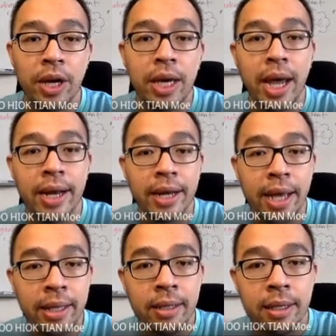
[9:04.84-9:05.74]
and
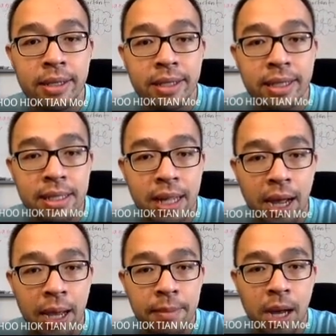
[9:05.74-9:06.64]
then this
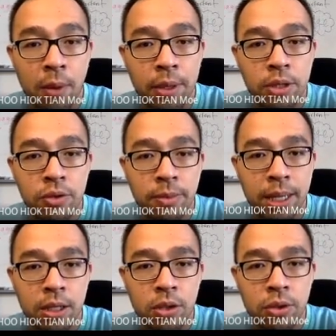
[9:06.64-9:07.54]
time, I want you to make a
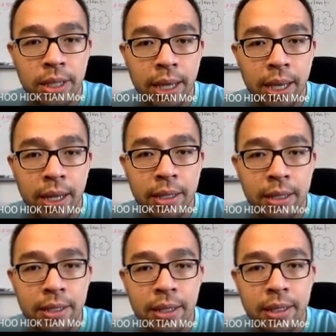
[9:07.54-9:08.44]
note there,
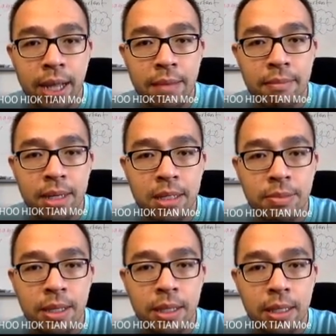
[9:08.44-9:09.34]
the time must
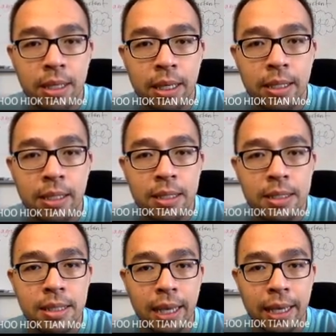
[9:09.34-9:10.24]
be in
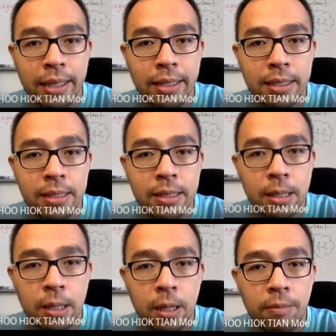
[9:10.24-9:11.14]
seconds.
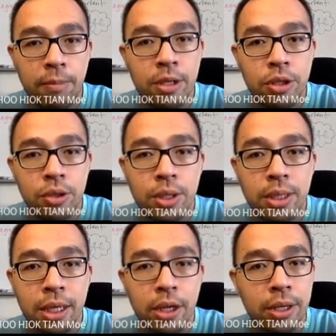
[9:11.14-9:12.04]
Make sure that
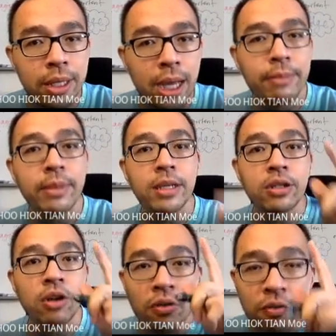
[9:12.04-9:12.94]
your time is
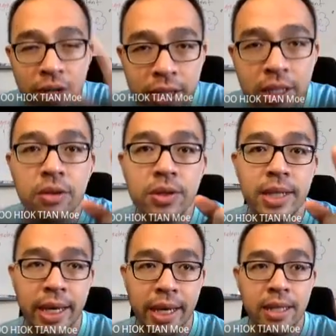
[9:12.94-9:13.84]
converted to
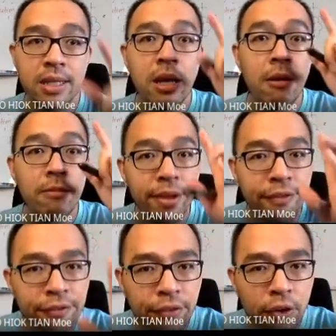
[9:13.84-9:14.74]
seconds
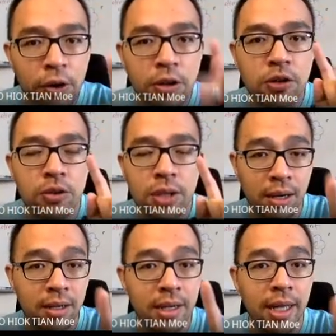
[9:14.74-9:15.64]
before you
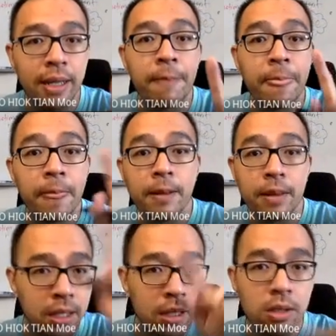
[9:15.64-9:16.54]
calculate
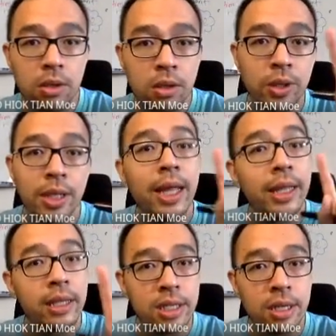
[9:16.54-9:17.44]
the total
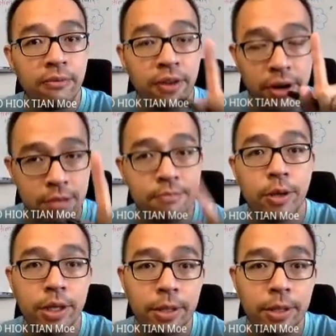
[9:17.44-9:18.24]
energy. Very important.